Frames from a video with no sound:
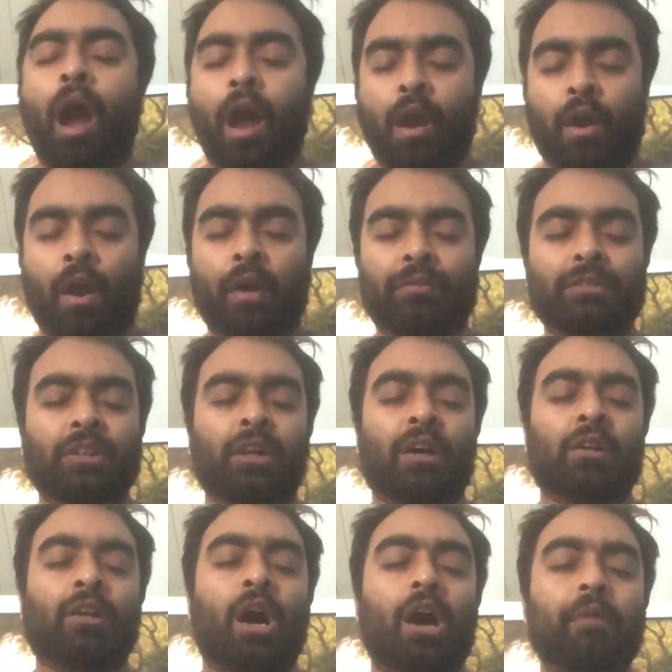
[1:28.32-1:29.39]
You could have took a
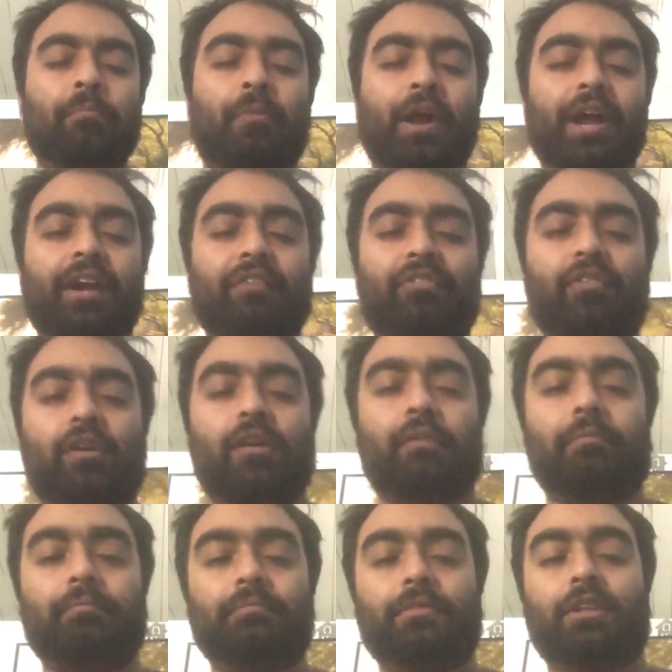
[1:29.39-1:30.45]
long break
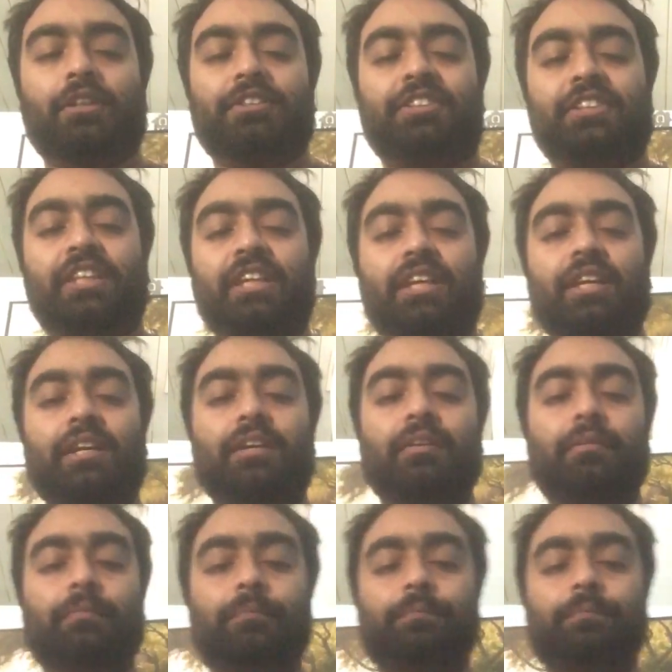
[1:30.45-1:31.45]
from the scene.